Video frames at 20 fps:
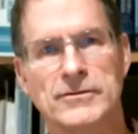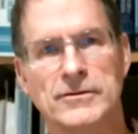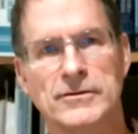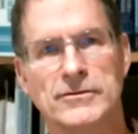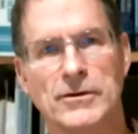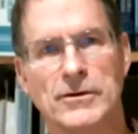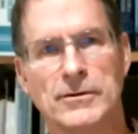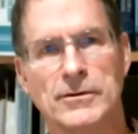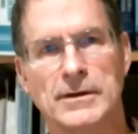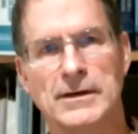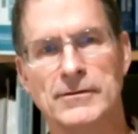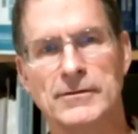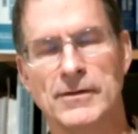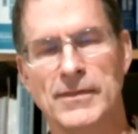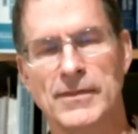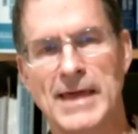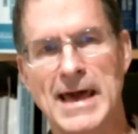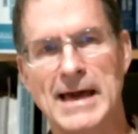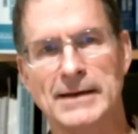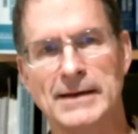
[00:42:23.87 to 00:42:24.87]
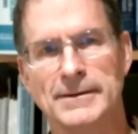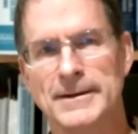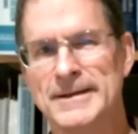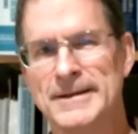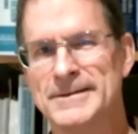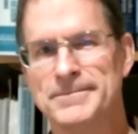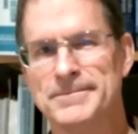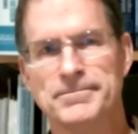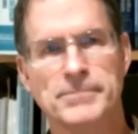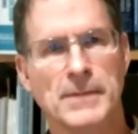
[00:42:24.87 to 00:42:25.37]
And so given that,
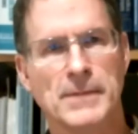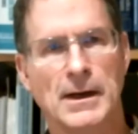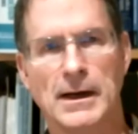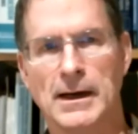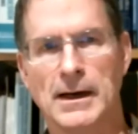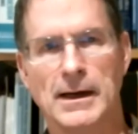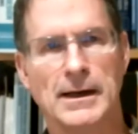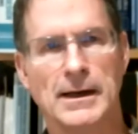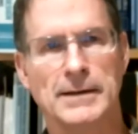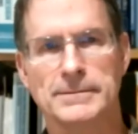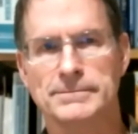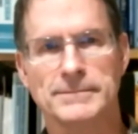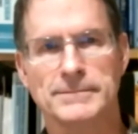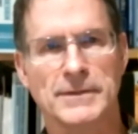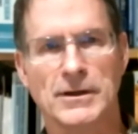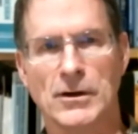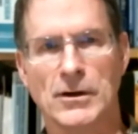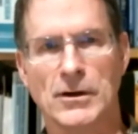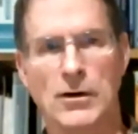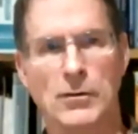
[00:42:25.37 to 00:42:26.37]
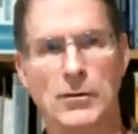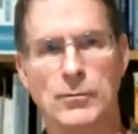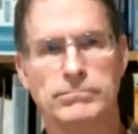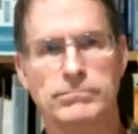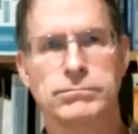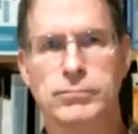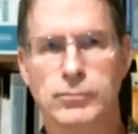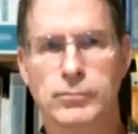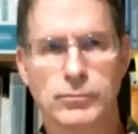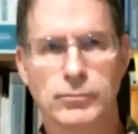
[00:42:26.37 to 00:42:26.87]
uh, you know,
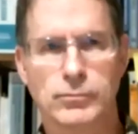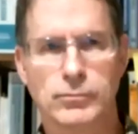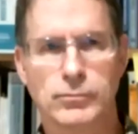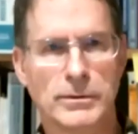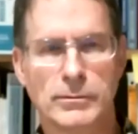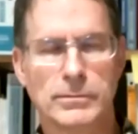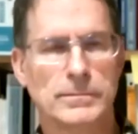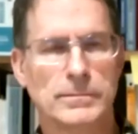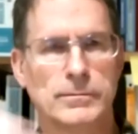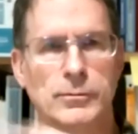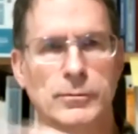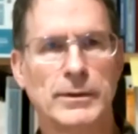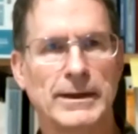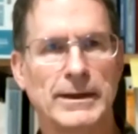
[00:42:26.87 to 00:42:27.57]
we,